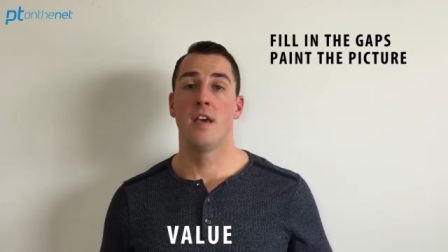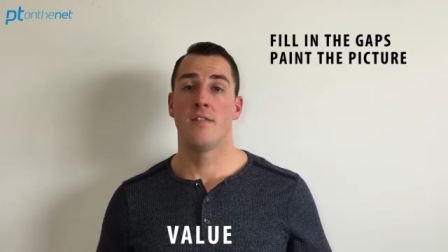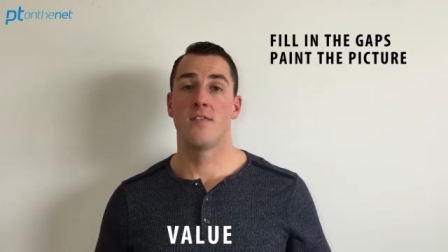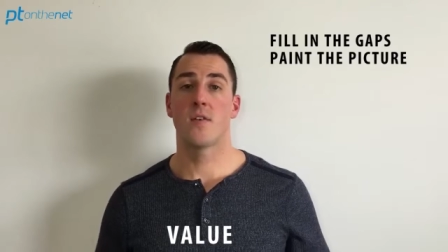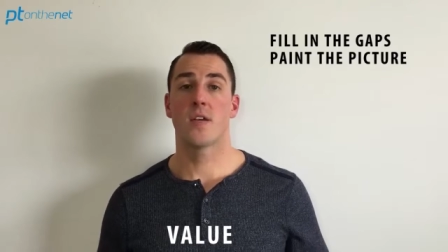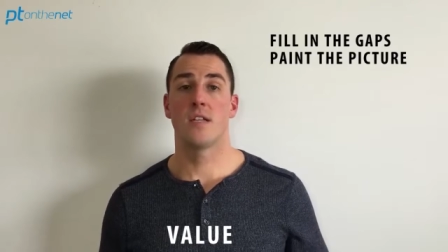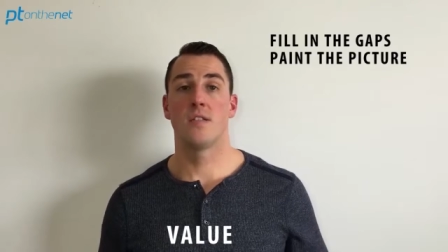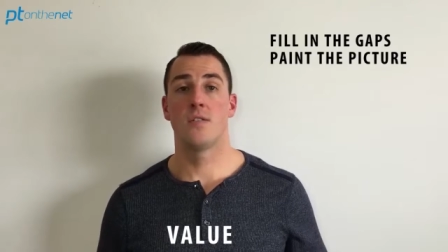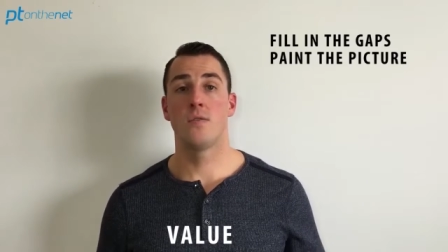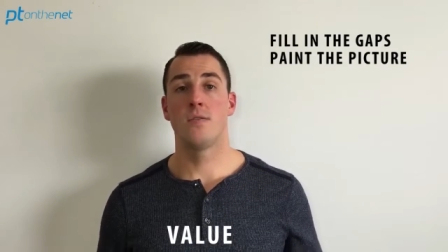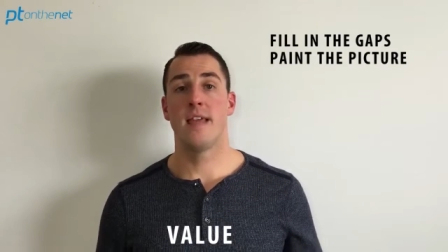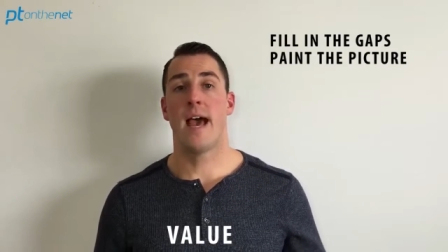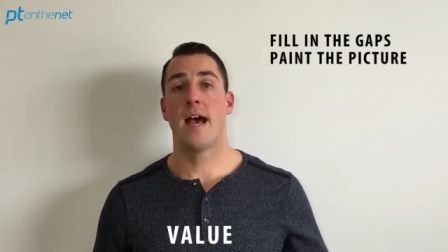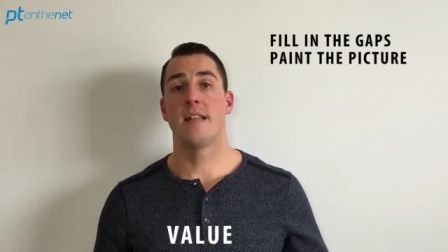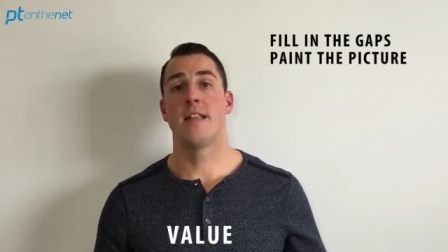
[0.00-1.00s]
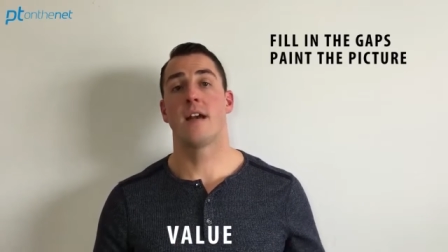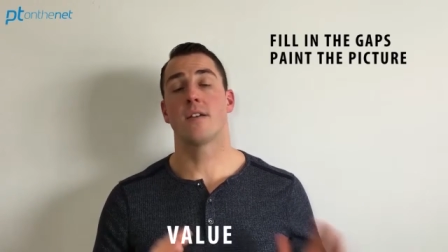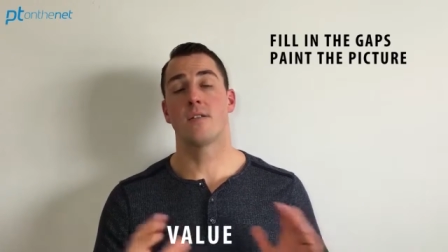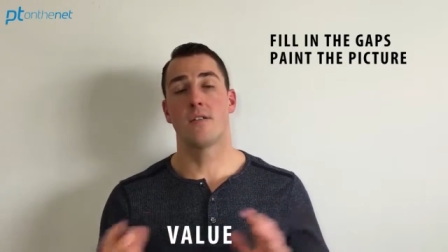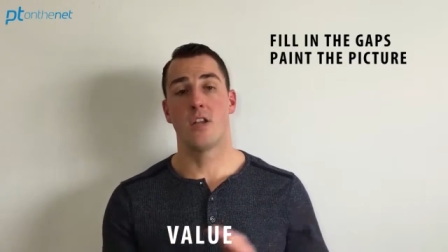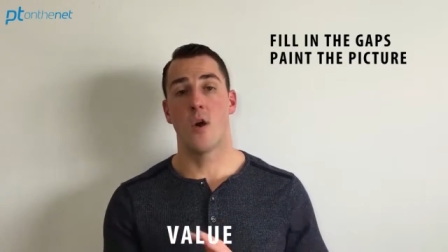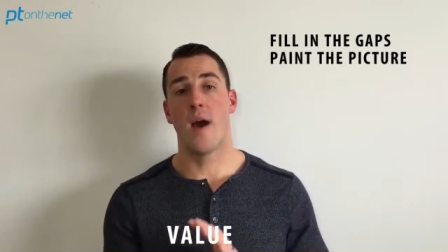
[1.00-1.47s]
If you can do that, now
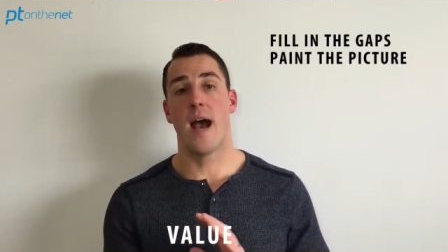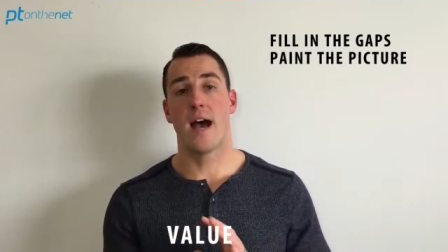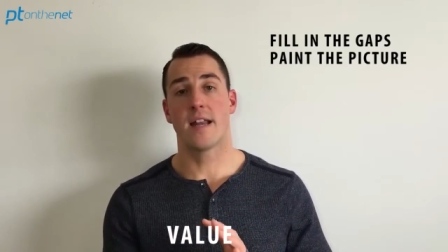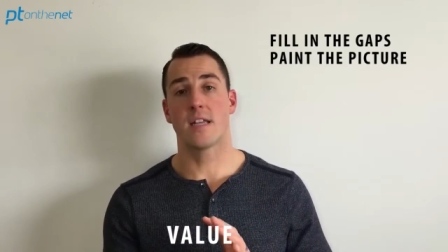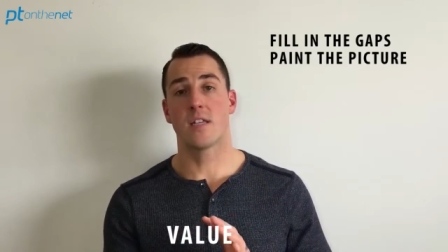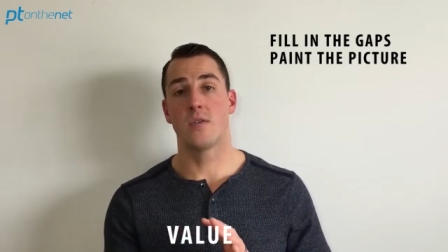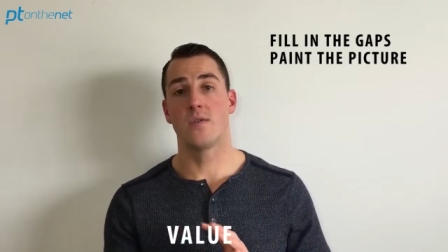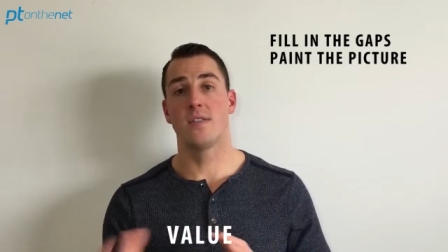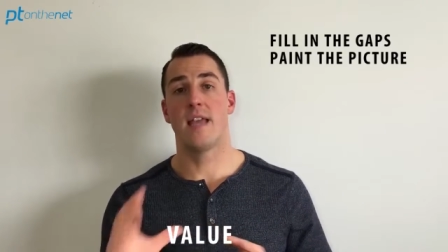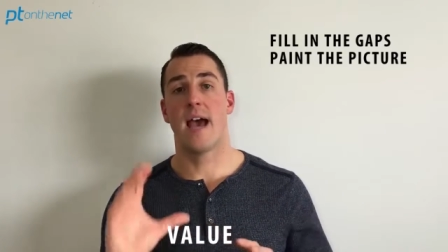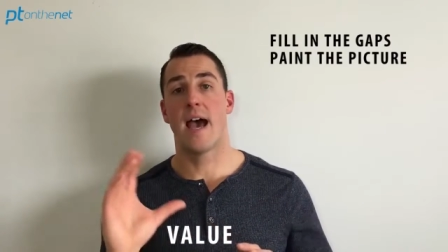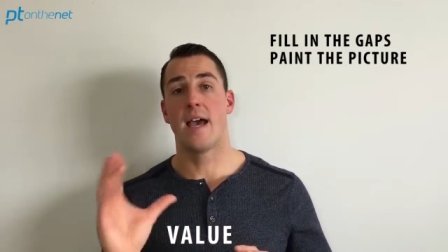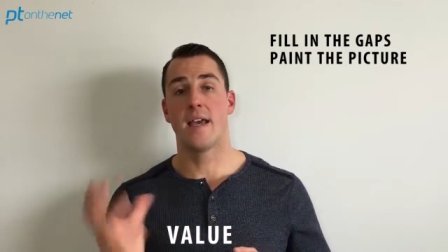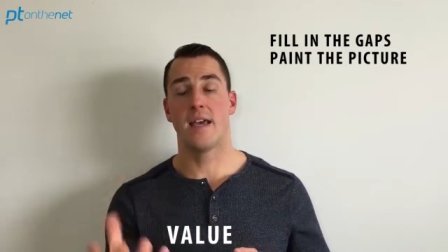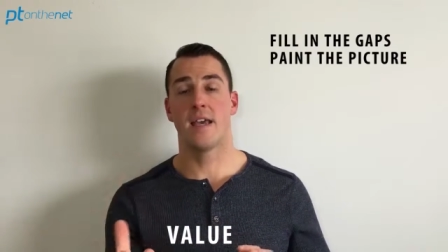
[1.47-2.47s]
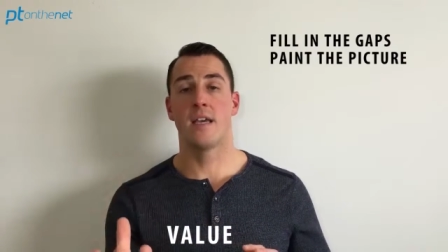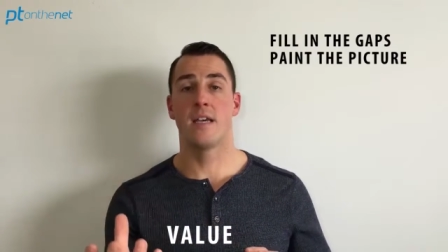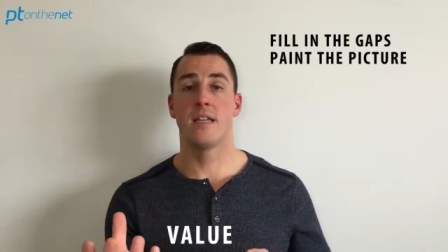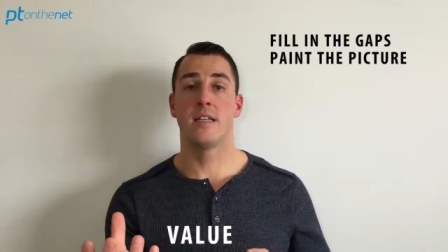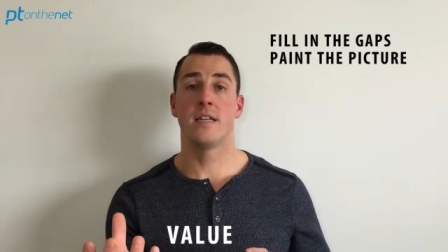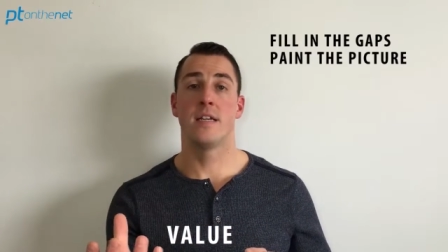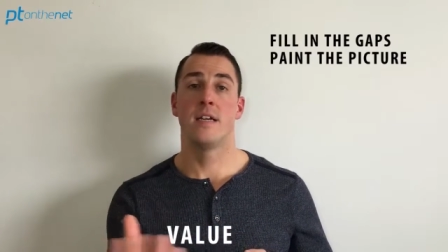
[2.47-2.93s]
you know how to use that
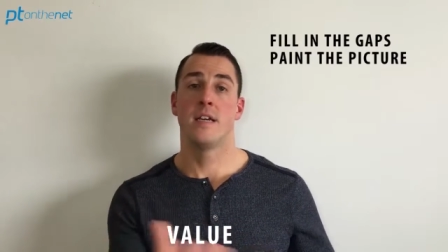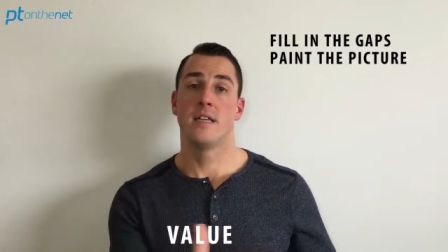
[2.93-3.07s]
in